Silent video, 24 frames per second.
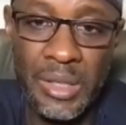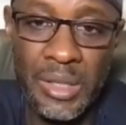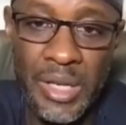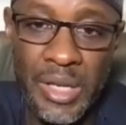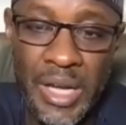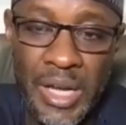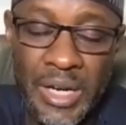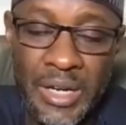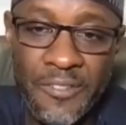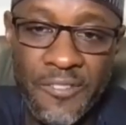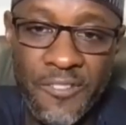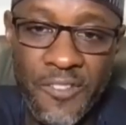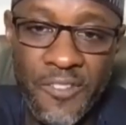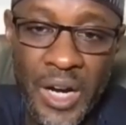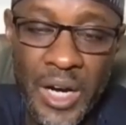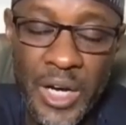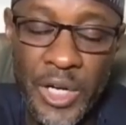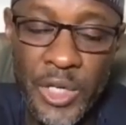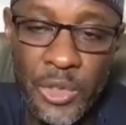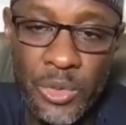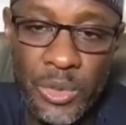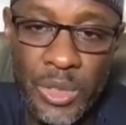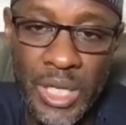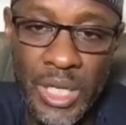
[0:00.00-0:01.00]
they are
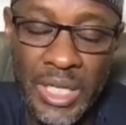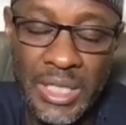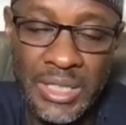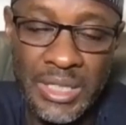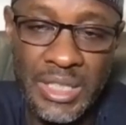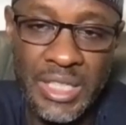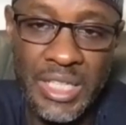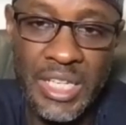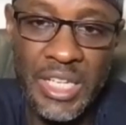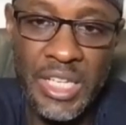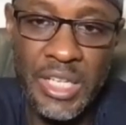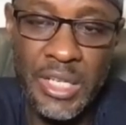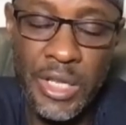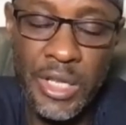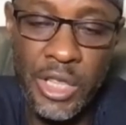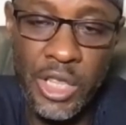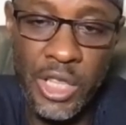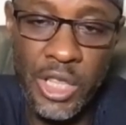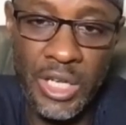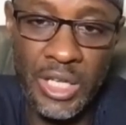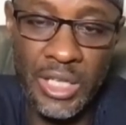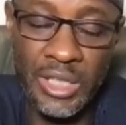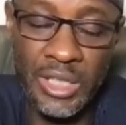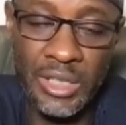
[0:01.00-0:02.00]
referring to that
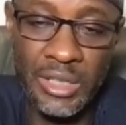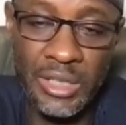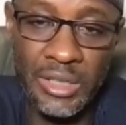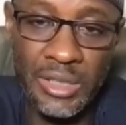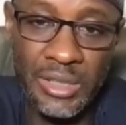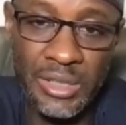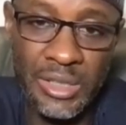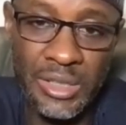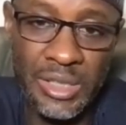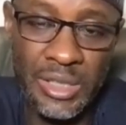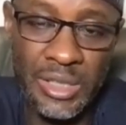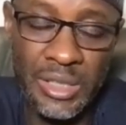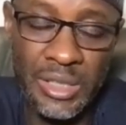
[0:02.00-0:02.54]
initial,